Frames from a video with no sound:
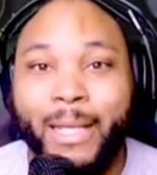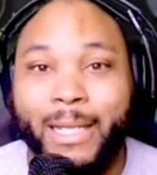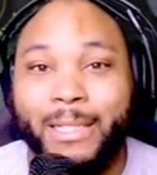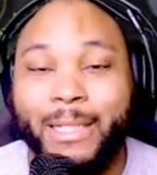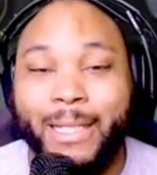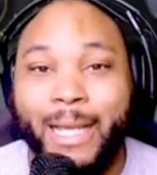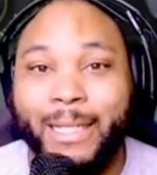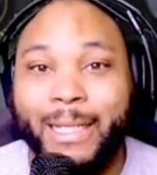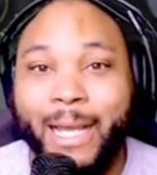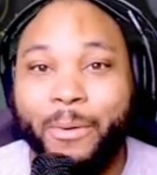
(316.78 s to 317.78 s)
It's just
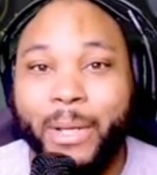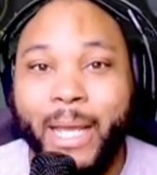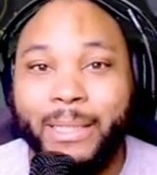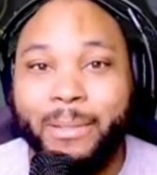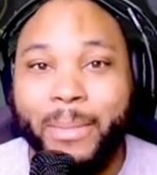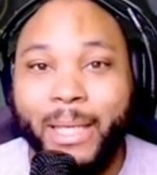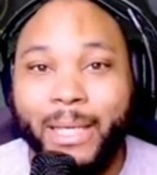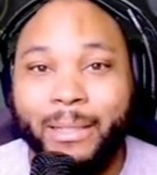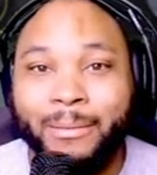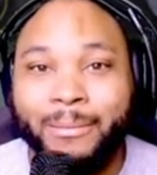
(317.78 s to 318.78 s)
kind of how it has to
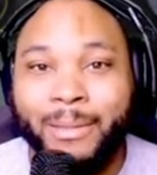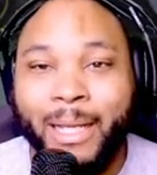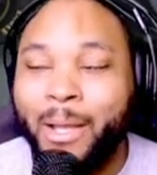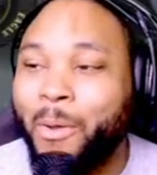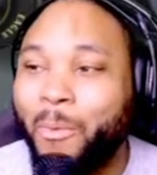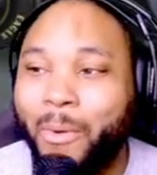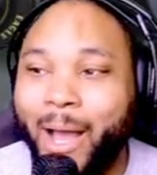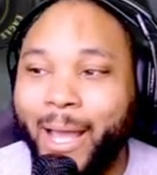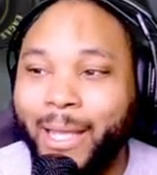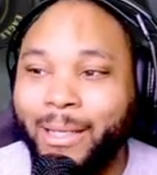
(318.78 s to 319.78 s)
be.
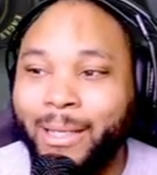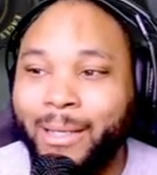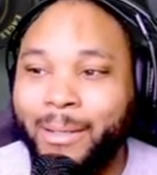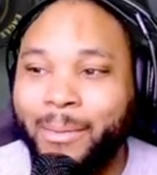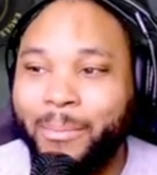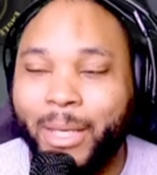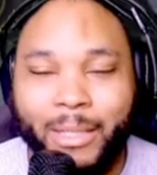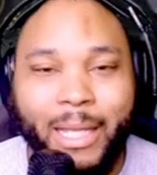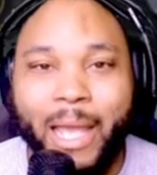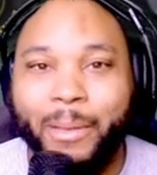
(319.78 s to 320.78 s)
Why? Because
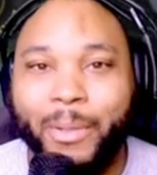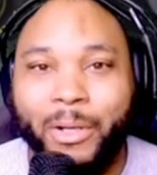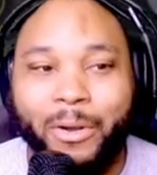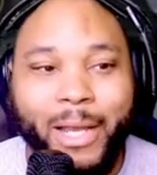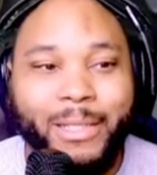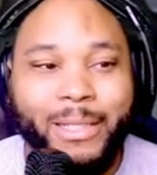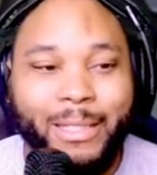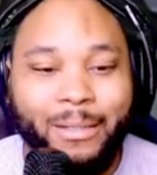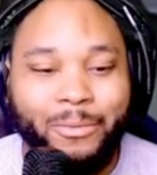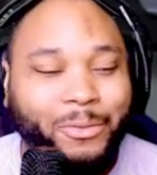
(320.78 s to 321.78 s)
I am a crazy,
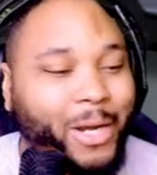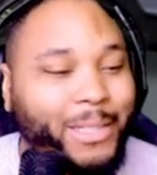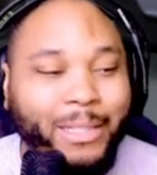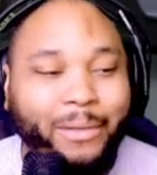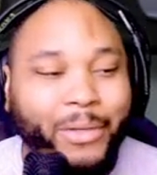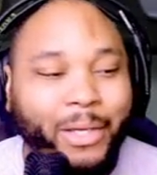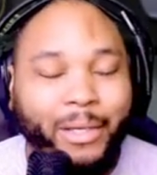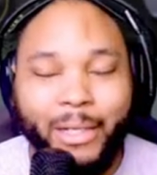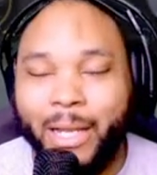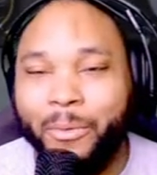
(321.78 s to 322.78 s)
crazy son of a
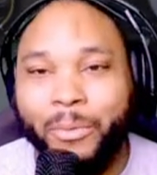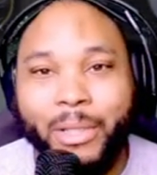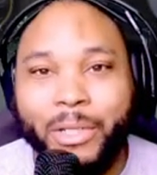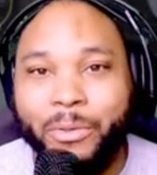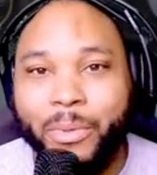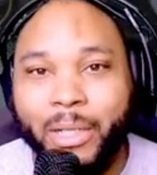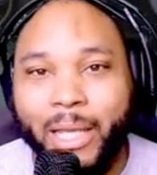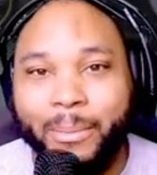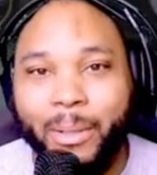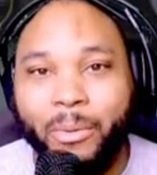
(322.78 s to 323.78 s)
gun, and I really do want to
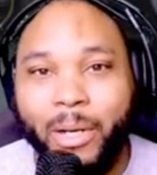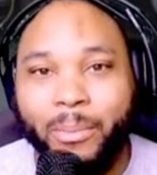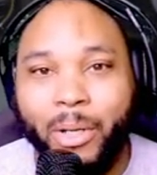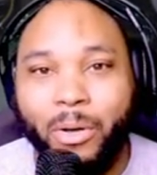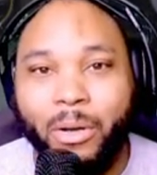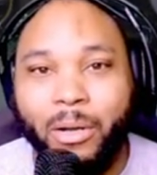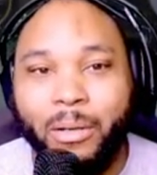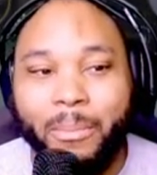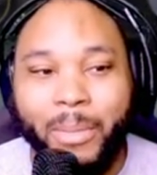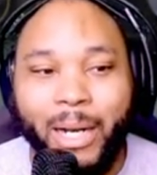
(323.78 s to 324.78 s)
keep upgrading my car,
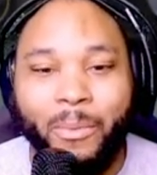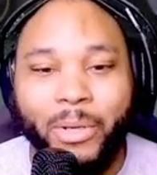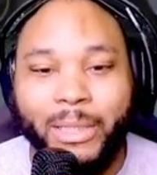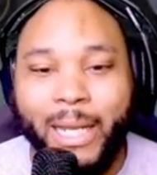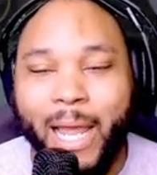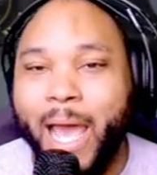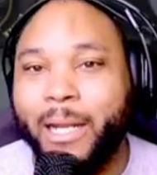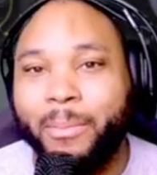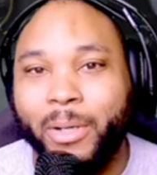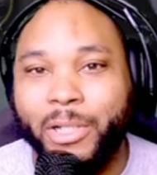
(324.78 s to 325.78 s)
but I want that added
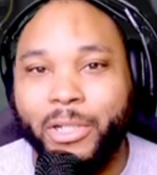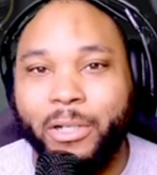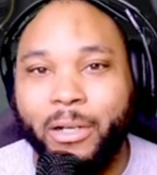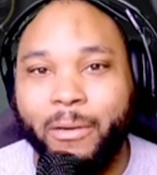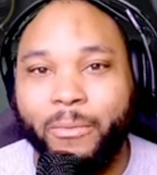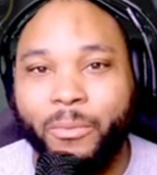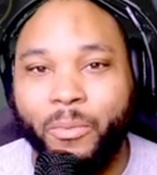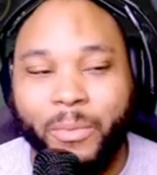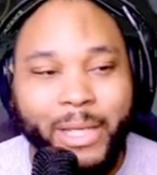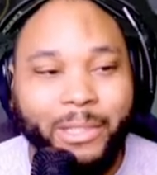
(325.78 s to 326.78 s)
pressure of
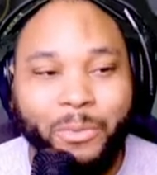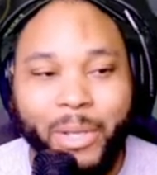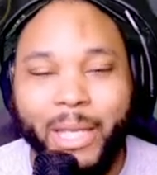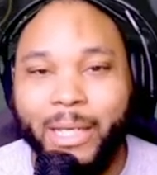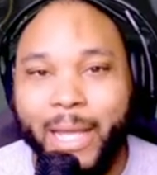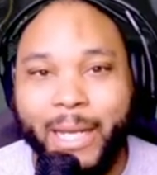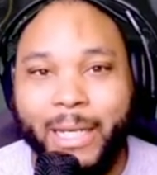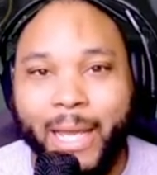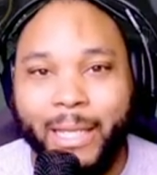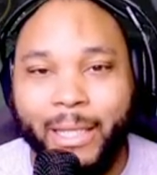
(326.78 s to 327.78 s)
week to week, day to
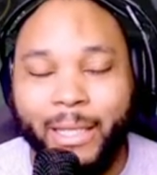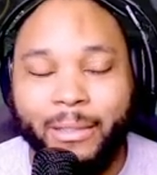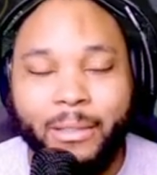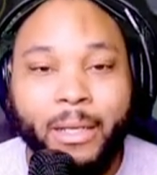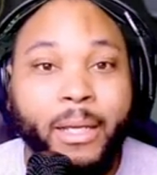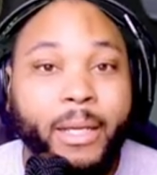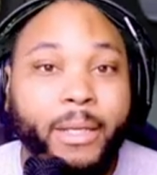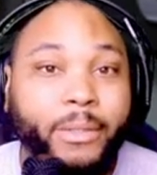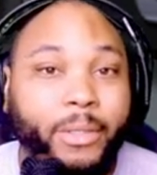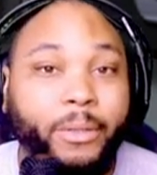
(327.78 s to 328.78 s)
day things.
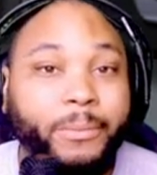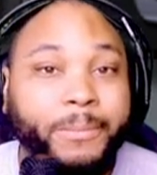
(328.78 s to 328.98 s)
So